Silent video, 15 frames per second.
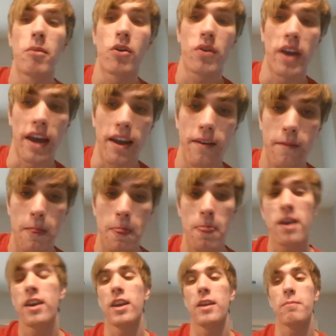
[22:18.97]
But okay.
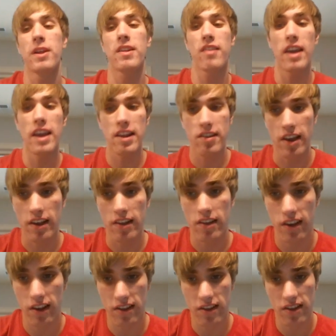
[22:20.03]
He plays a6
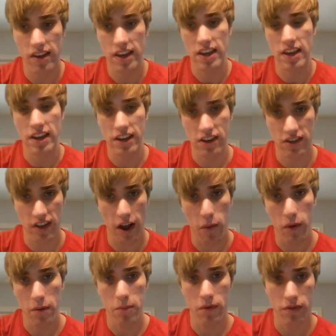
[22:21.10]
because he does
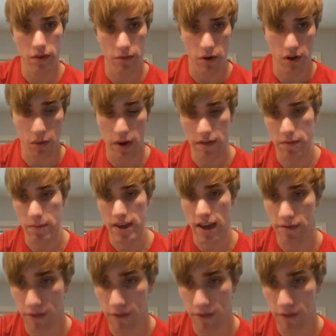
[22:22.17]
not want to move the rook away from the